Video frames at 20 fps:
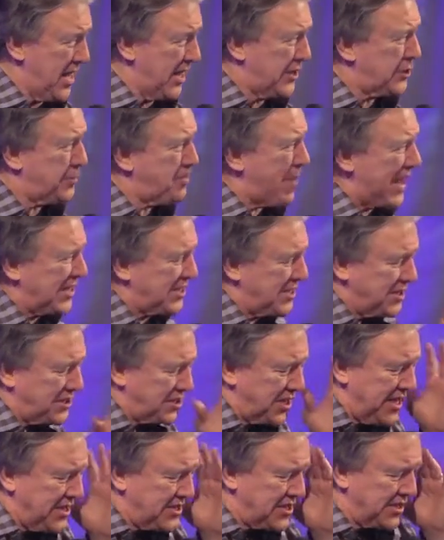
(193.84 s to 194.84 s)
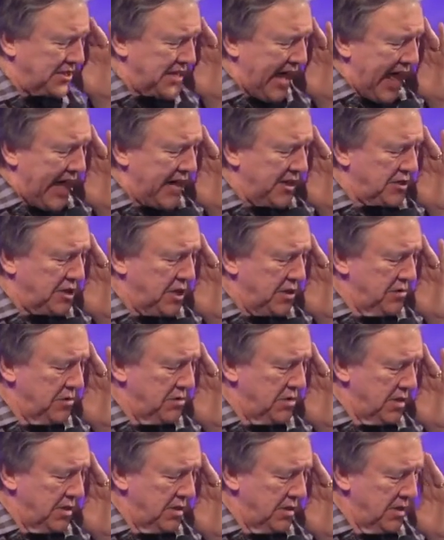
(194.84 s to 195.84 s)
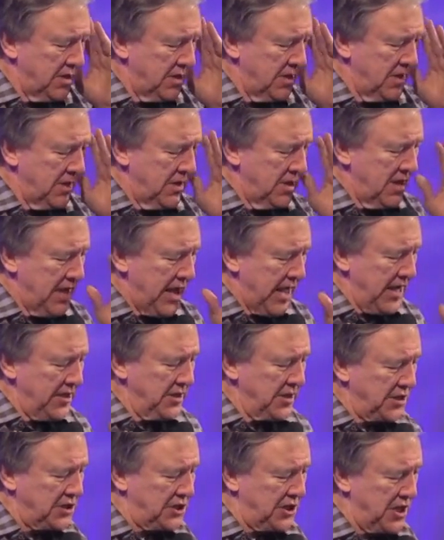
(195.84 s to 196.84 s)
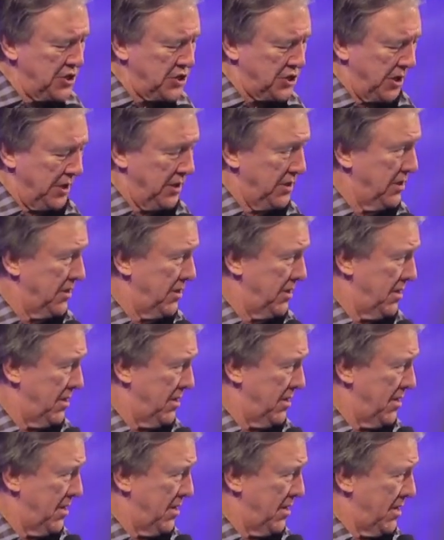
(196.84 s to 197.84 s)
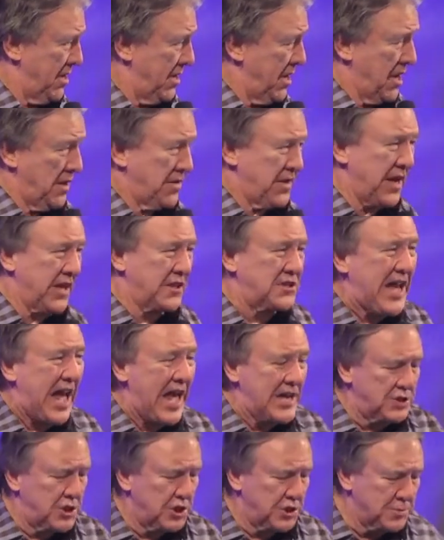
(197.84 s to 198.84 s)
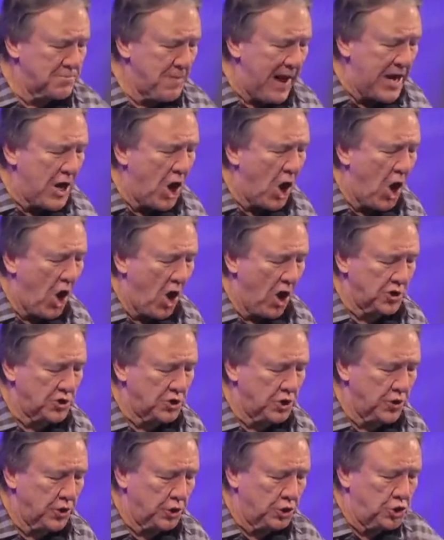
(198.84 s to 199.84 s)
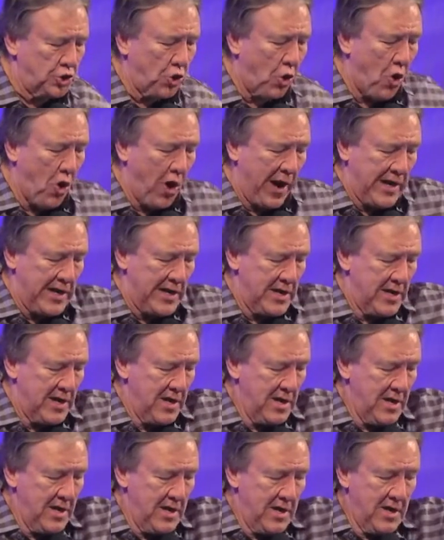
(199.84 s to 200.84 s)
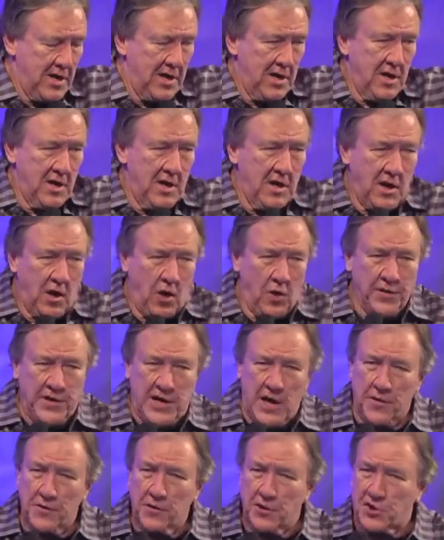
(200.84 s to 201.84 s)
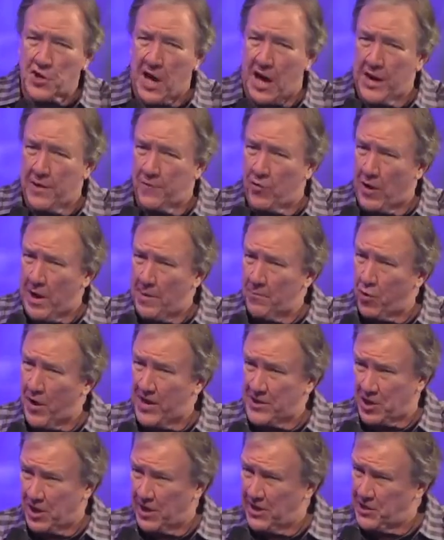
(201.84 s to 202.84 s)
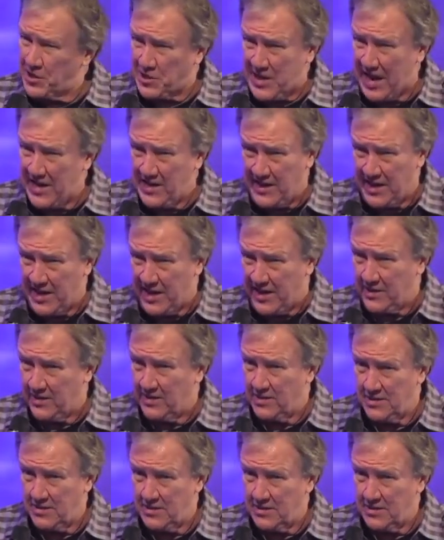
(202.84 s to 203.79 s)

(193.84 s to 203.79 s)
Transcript: Expectancy is this attitude and decision that attaches my heart to the joy on the other side of what I'm presently standing in.